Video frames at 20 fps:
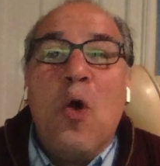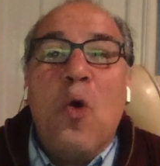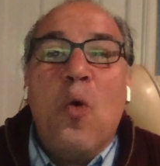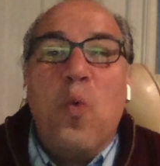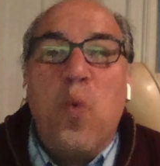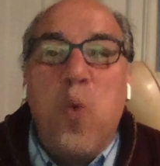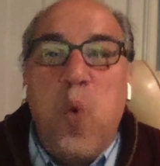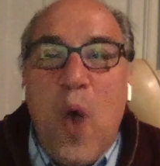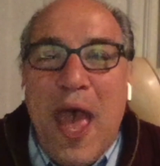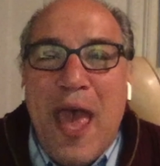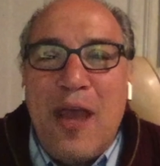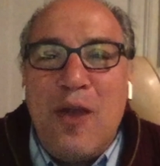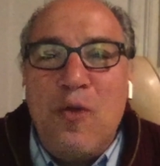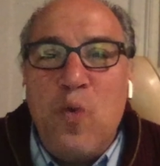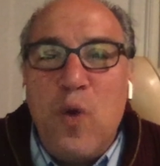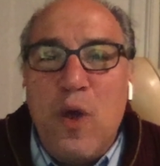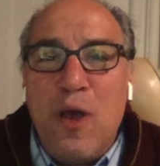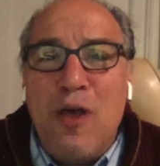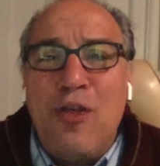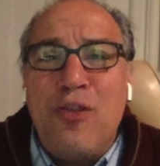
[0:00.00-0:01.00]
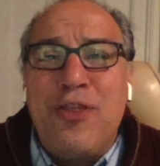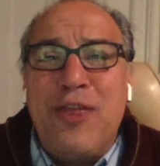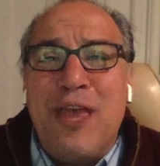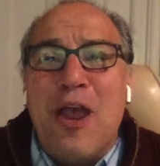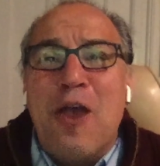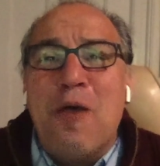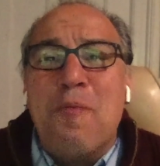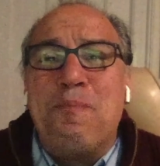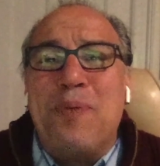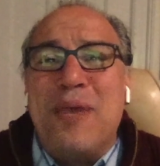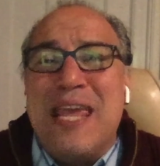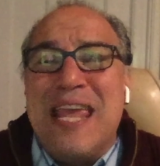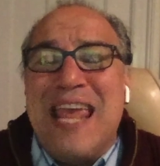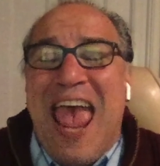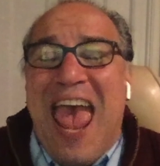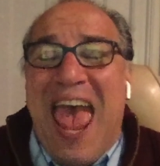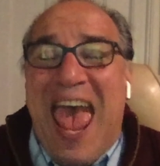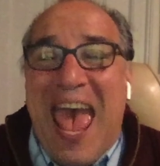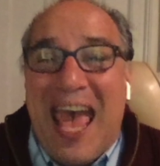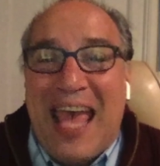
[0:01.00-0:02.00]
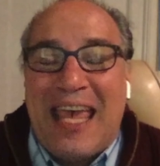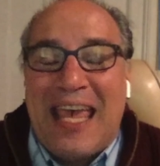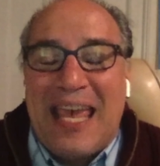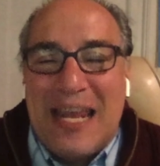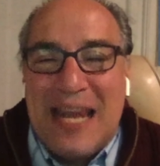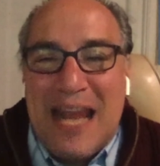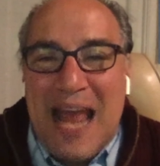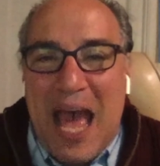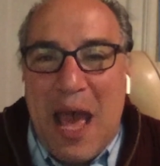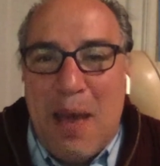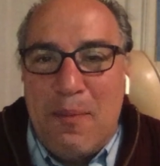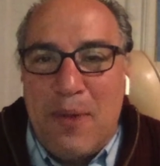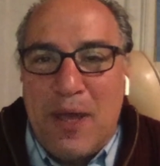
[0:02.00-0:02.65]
When will there be economic